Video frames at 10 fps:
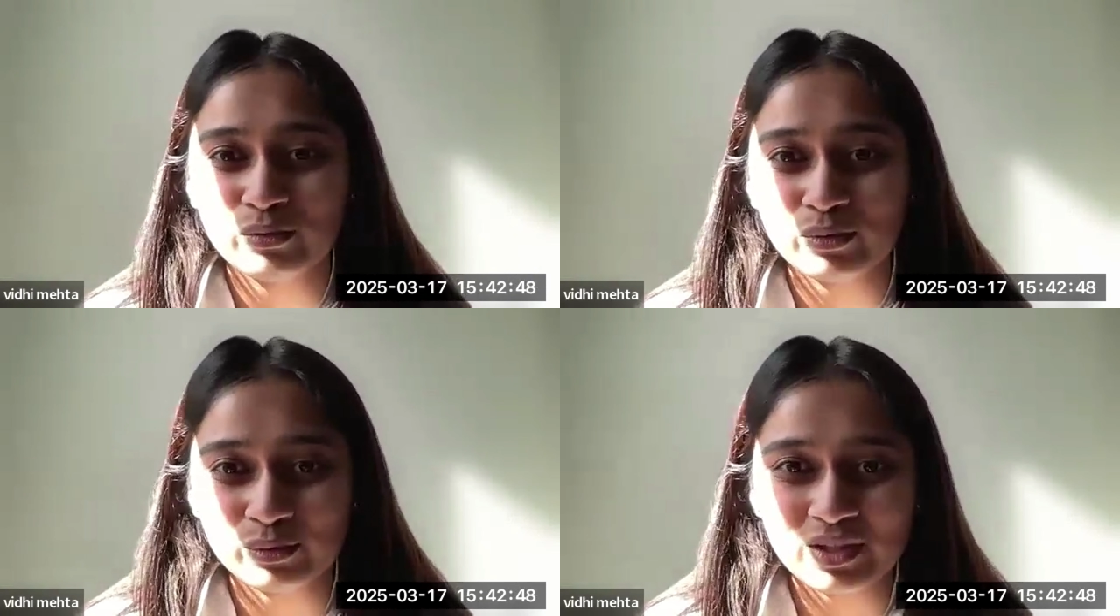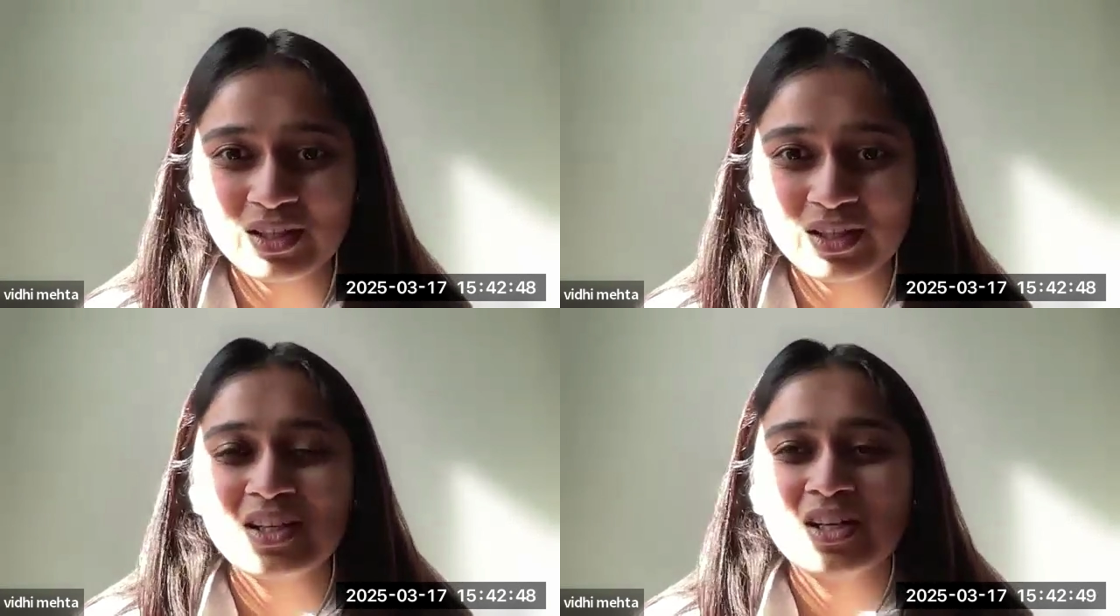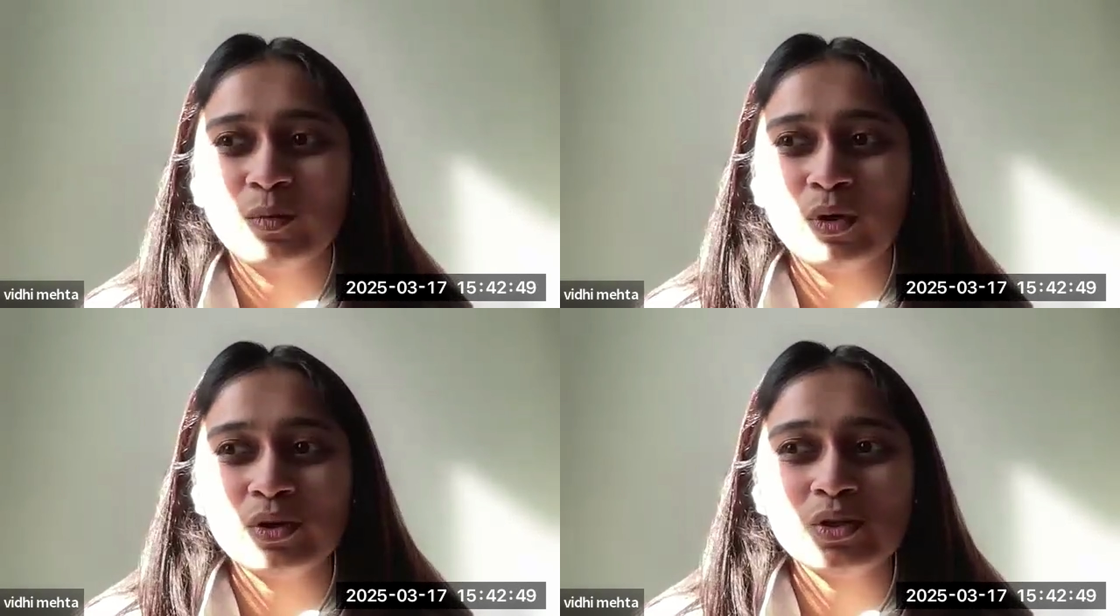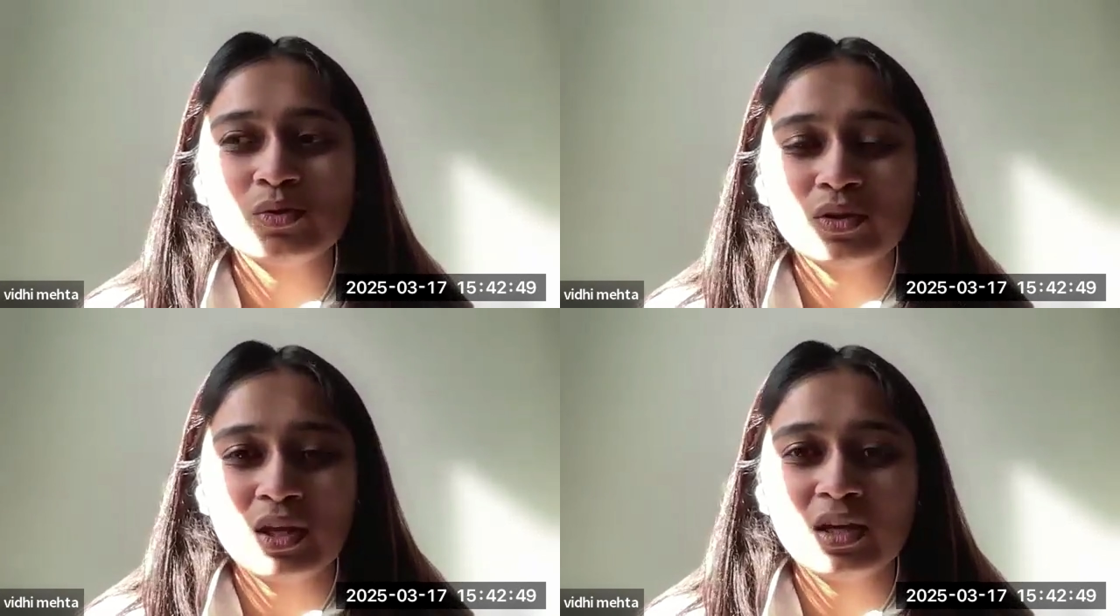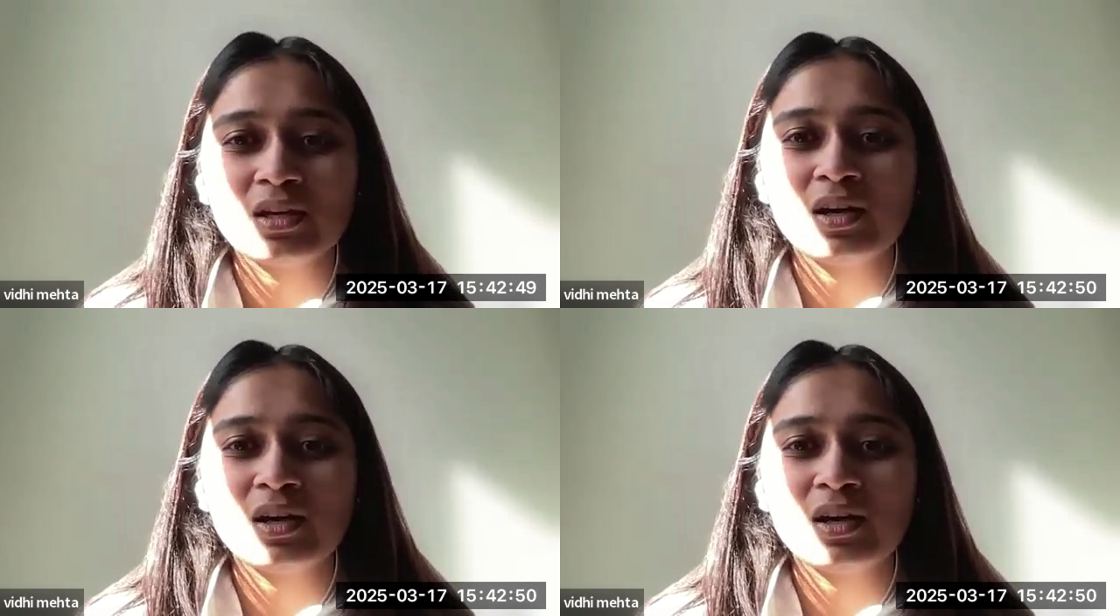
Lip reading: around food, what do you